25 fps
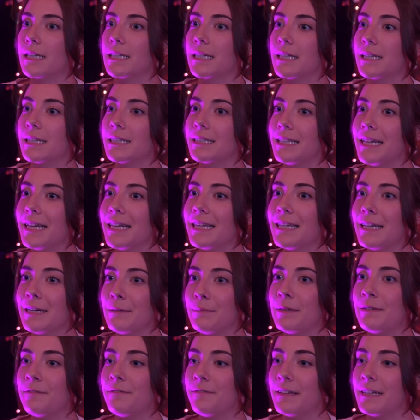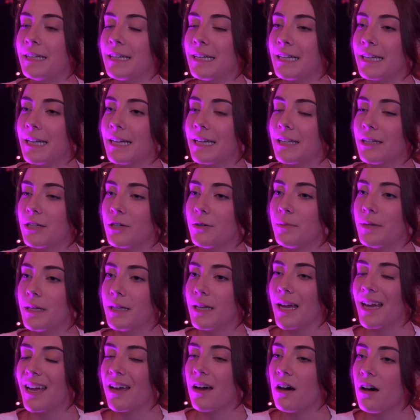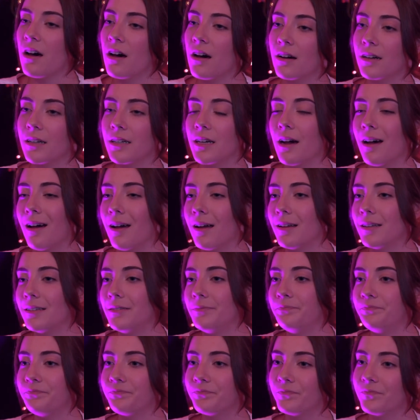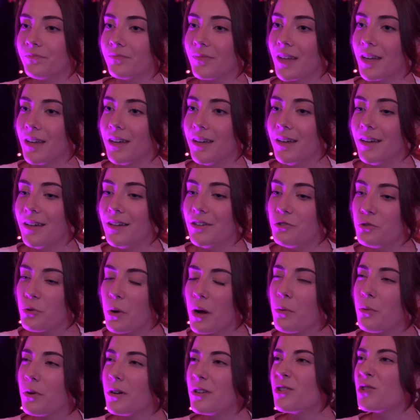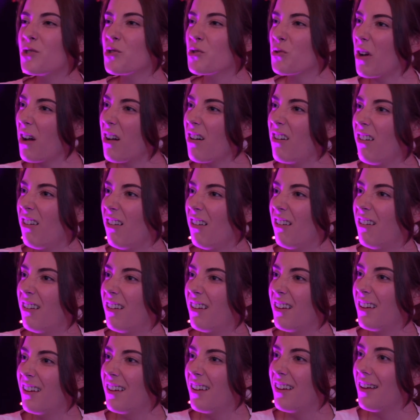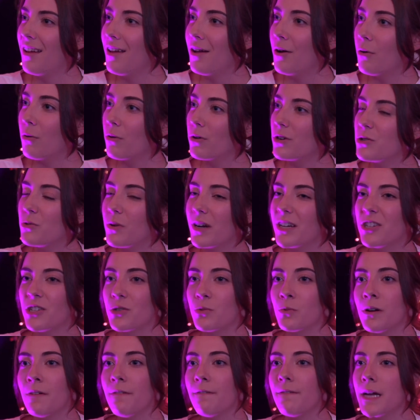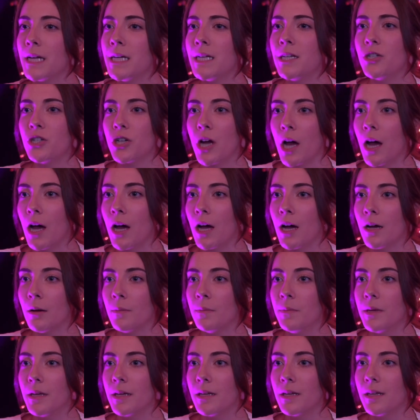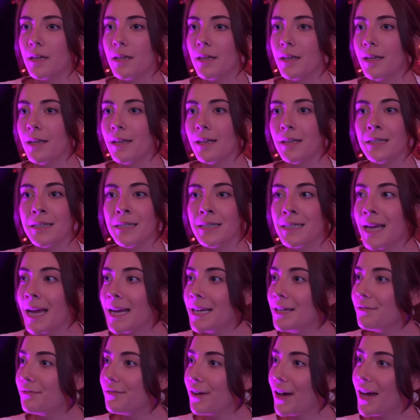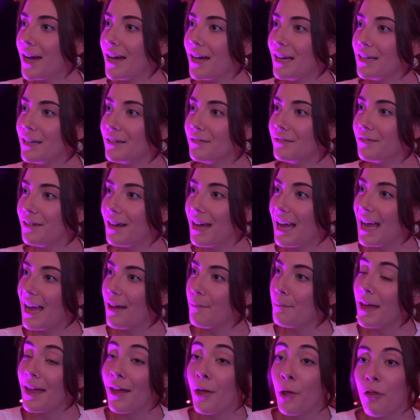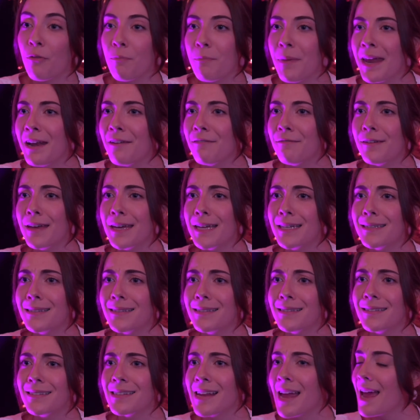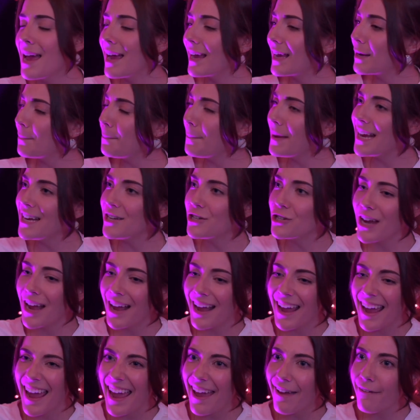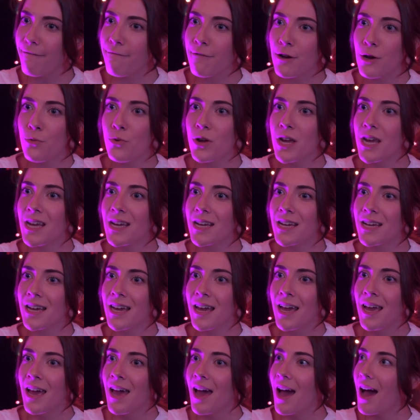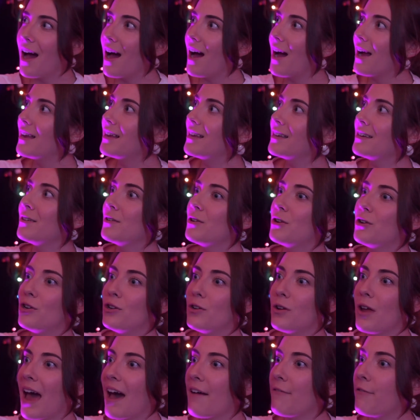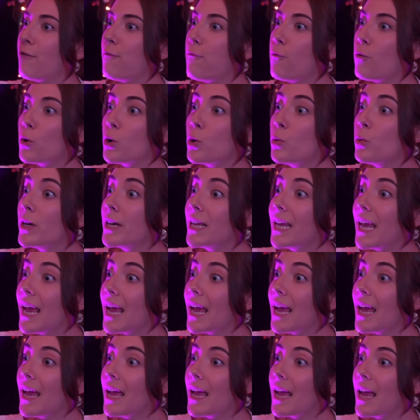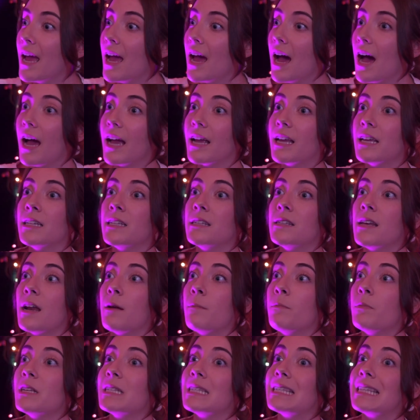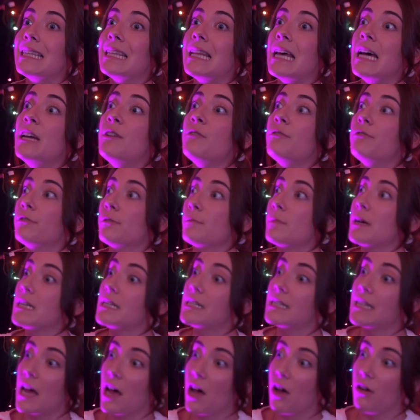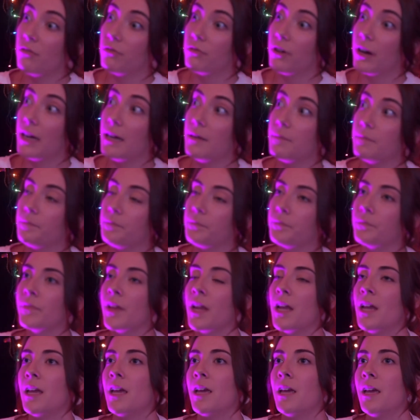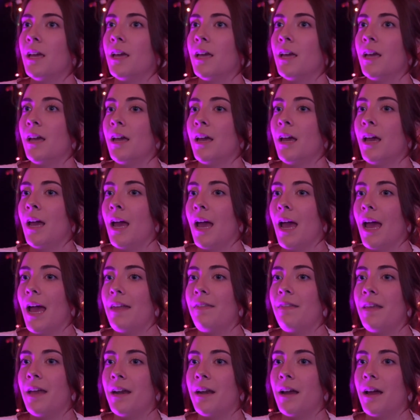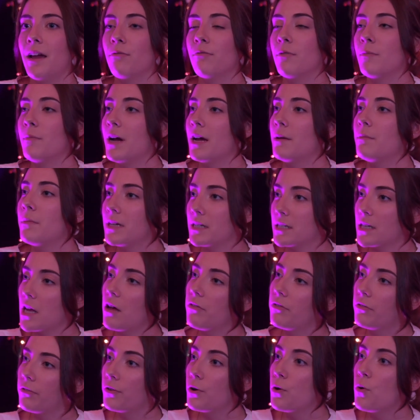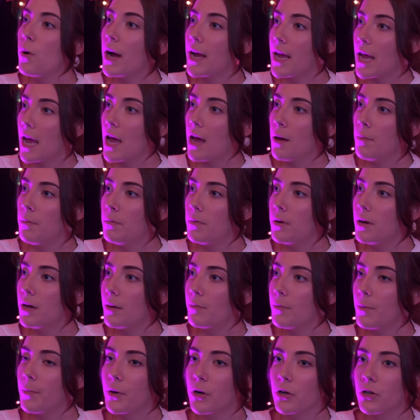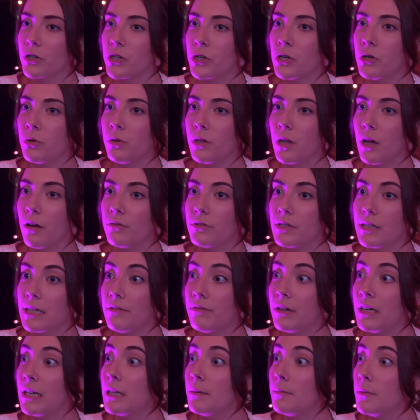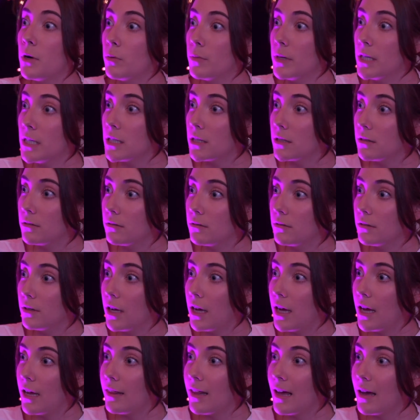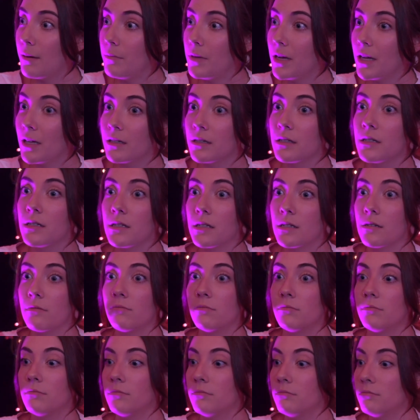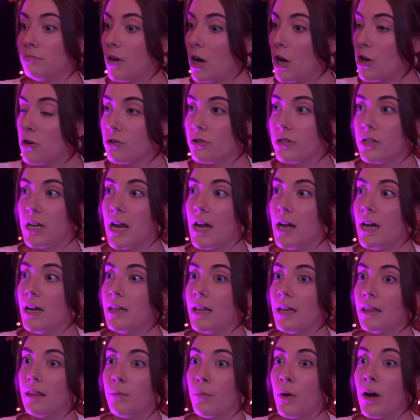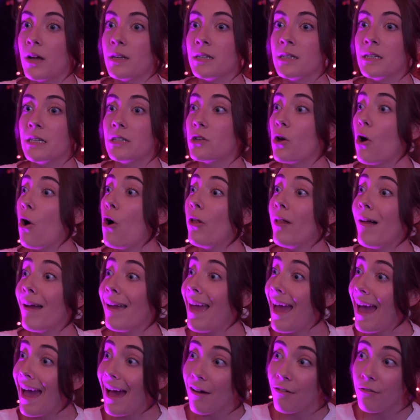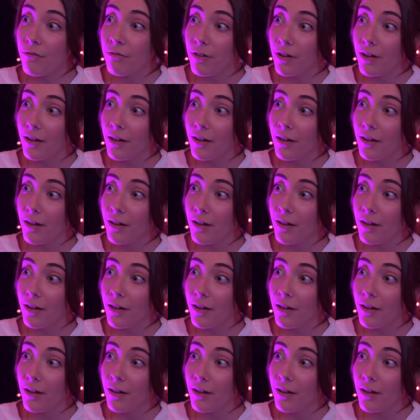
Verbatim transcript: lately i've been feeling like a little bit like oh god do i want to struggle mm. or do i just want to find a job nine to five i have health benefits i get a paycheck every week I can have a 401k. Mm. I can mm-hmm. set up this life for myself, right? Right. And then I remind myself of who I am. I'm mm. a person who loves living in the moment. Sure. And that means understanding that the present is all I have